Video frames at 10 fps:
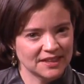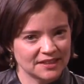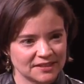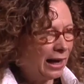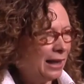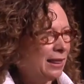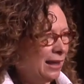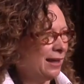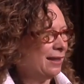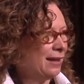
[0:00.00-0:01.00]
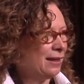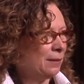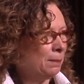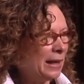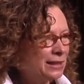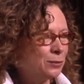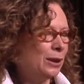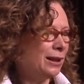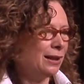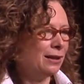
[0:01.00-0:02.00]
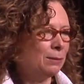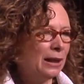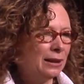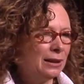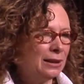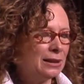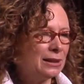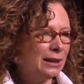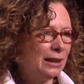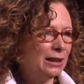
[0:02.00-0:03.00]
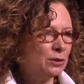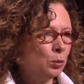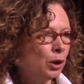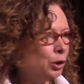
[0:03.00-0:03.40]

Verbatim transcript: I think that the best way to think about this is what